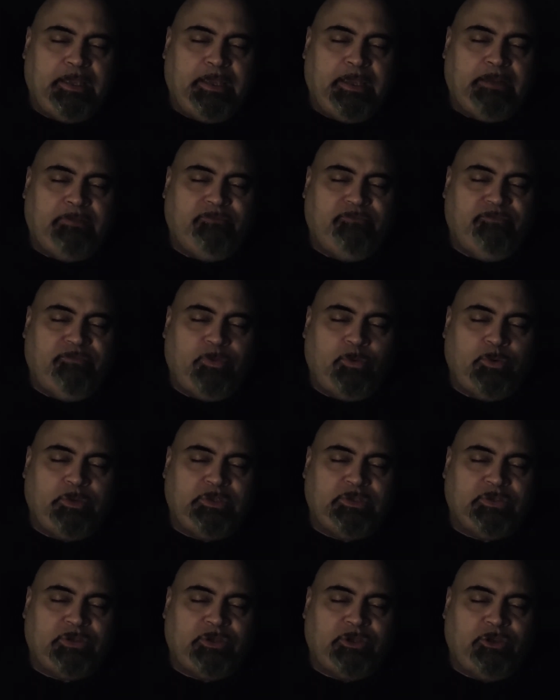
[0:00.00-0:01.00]
And
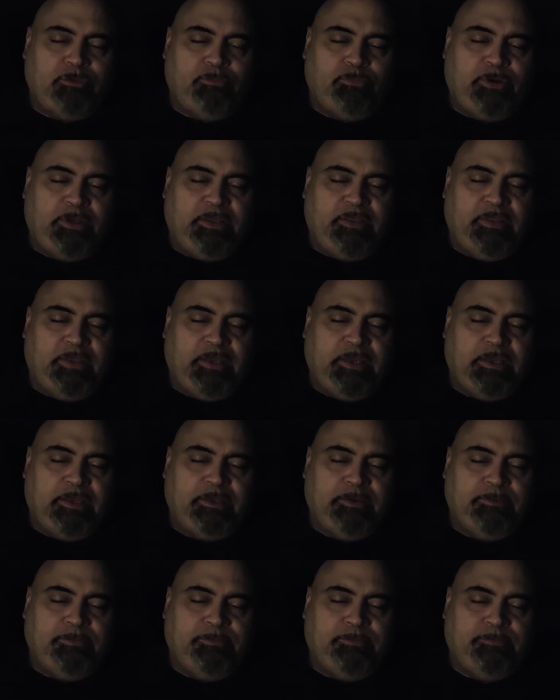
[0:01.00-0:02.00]
focus on your breathing,
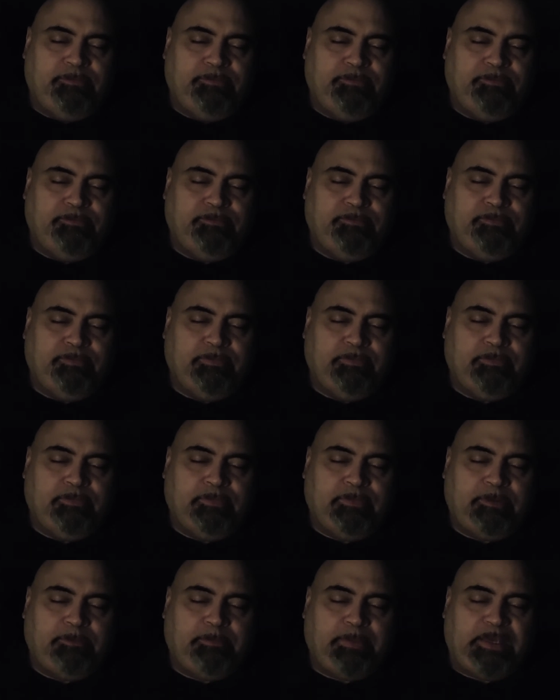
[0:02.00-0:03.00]

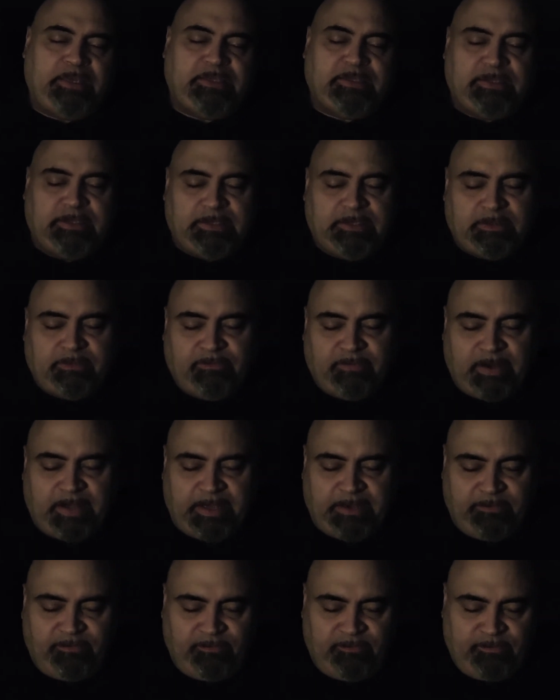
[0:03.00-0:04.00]
the basics of
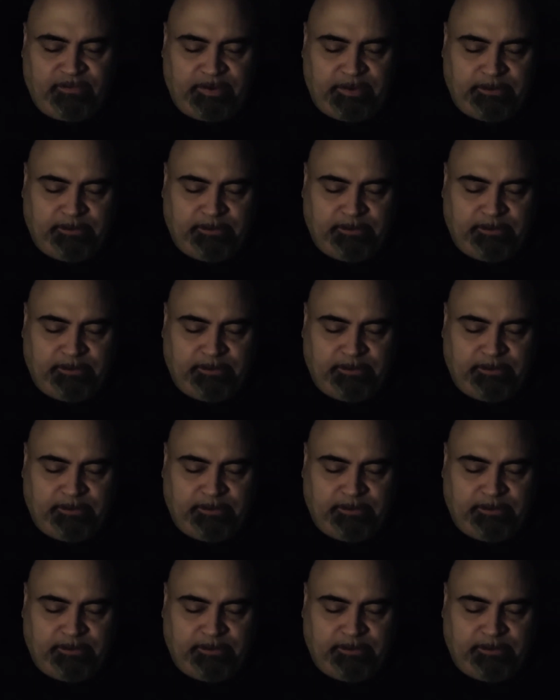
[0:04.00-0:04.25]
life.